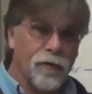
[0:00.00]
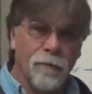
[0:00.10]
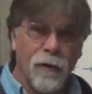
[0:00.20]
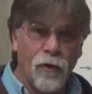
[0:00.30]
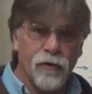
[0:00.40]

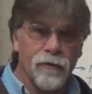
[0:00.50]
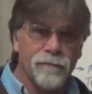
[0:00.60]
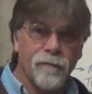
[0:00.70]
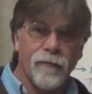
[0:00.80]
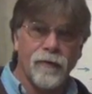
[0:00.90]
the
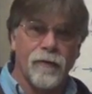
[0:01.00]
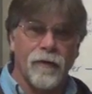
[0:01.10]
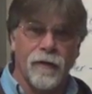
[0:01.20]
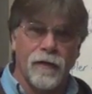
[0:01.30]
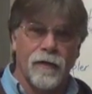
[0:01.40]
motor,
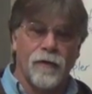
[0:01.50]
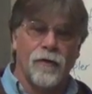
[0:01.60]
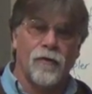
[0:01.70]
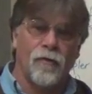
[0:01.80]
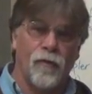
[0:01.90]

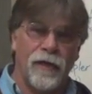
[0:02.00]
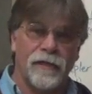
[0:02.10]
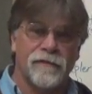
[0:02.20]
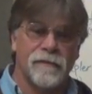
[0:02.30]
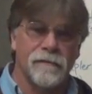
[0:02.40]
when
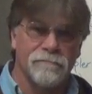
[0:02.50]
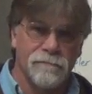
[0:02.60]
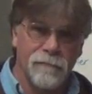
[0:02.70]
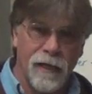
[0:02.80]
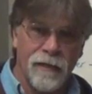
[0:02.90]
it's
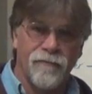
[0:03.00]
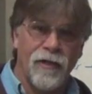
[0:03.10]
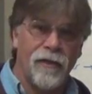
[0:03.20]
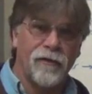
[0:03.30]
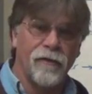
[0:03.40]
in the
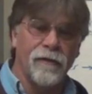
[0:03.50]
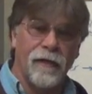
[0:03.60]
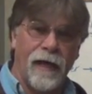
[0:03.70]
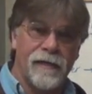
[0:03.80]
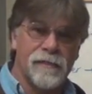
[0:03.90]
vehicle,
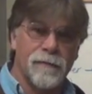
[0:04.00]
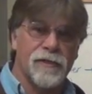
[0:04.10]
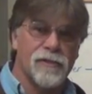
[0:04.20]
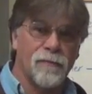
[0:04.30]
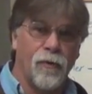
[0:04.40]
has to be
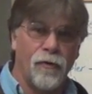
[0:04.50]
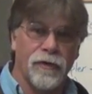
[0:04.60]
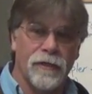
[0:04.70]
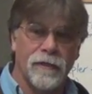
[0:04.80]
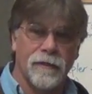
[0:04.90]

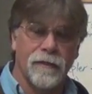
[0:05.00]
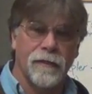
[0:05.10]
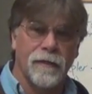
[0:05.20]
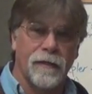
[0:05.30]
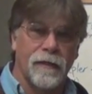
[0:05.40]
supported
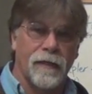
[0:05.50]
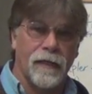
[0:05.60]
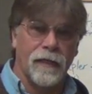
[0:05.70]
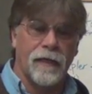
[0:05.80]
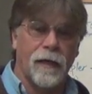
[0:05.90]

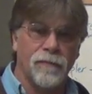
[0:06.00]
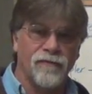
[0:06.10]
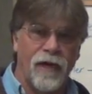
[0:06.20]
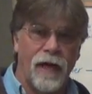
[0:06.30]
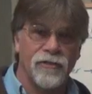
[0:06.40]
in a couple
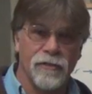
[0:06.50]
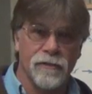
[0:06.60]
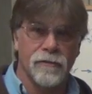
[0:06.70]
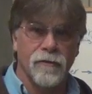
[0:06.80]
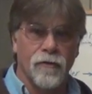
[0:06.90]

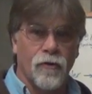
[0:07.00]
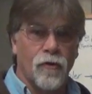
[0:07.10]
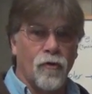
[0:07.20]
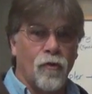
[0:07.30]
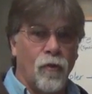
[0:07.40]
fashions.
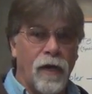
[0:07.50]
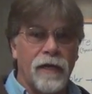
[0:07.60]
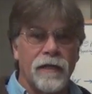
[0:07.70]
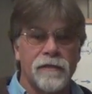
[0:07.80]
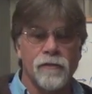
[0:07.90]
One
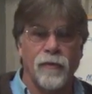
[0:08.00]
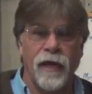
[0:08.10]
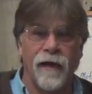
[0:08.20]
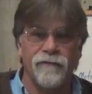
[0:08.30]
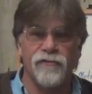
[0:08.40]
is we
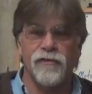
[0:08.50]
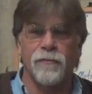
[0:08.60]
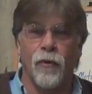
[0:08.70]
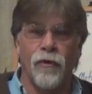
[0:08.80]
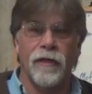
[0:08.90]
have to
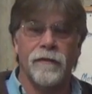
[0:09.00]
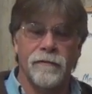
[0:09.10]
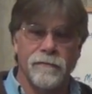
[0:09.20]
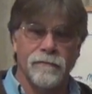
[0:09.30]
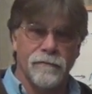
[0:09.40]
support it
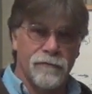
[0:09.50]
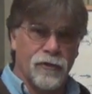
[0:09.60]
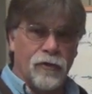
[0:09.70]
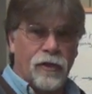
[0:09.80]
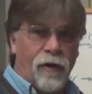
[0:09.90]

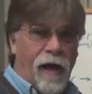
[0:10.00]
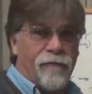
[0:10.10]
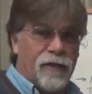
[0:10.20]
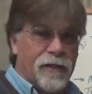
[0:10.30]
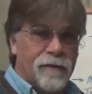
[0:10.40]
due to
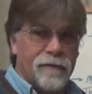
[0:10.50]
gravity.